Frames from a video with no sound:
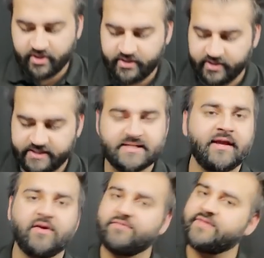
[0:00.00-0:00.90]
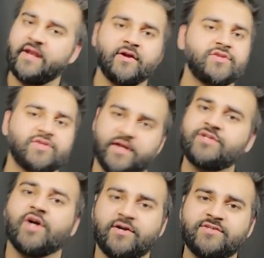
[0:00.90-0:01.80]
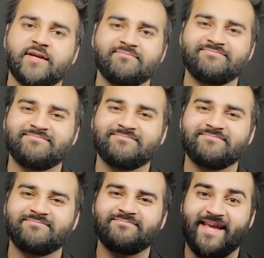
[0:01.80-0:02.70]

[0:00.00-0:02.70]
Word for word: let, nine you're going to yeah, take. Let off, me take them off, and then charge we'll, we'll charge.